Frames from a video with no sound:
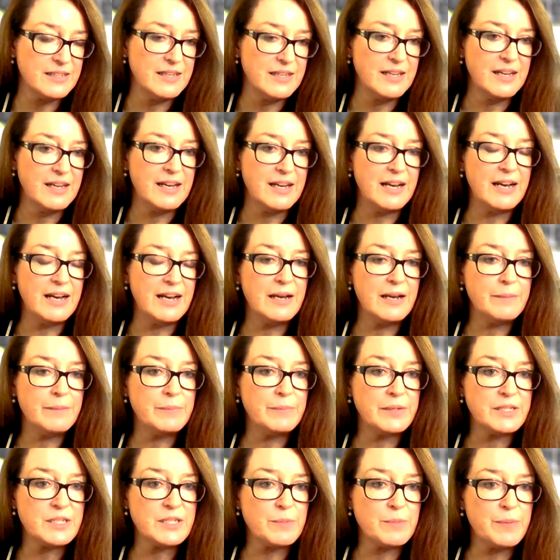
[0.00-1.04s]
as
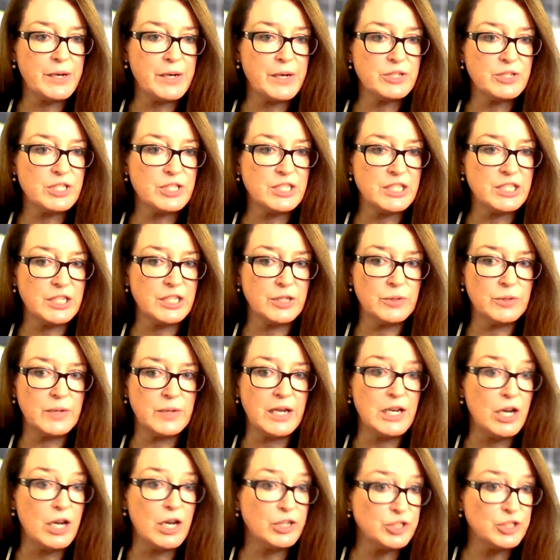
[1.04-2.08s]
opposed to a
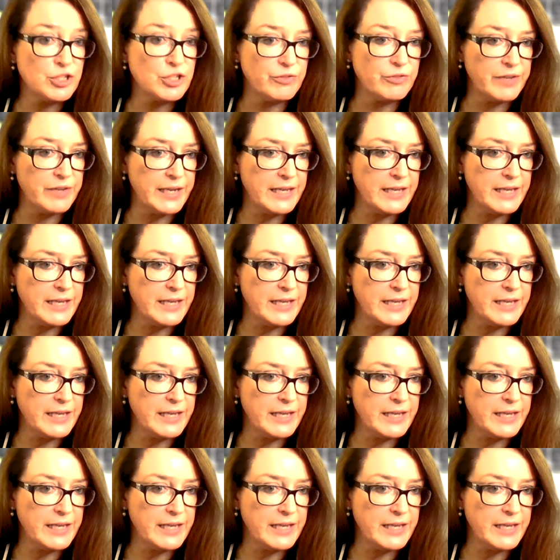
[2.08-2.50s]
lottery,